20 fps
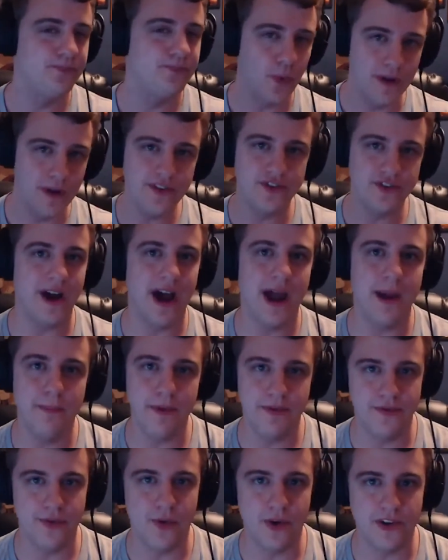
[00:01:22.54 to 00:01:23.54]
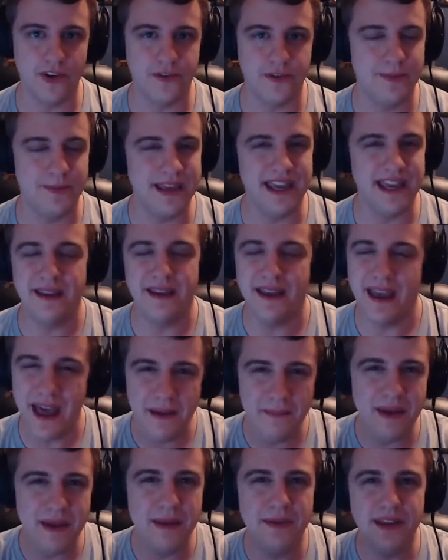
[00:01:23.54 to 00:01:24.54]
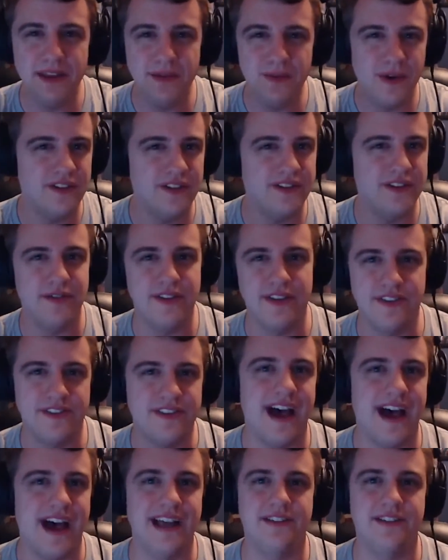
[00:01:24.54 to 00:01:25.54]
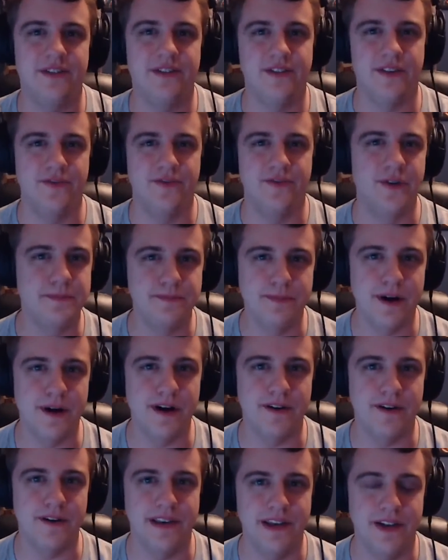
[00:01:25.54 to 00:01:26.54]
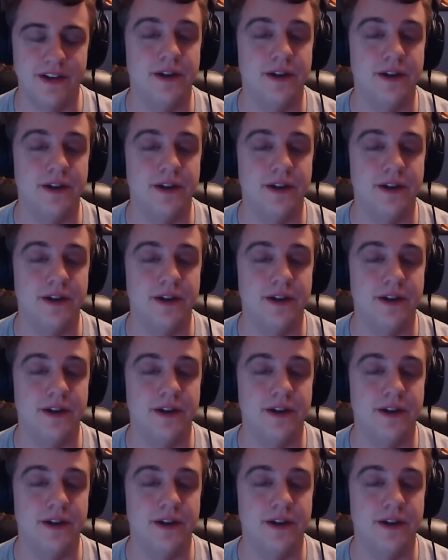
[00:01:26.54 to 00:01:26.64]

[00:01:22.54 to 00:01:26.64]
we've described before as being maybe relatively the size of a football field,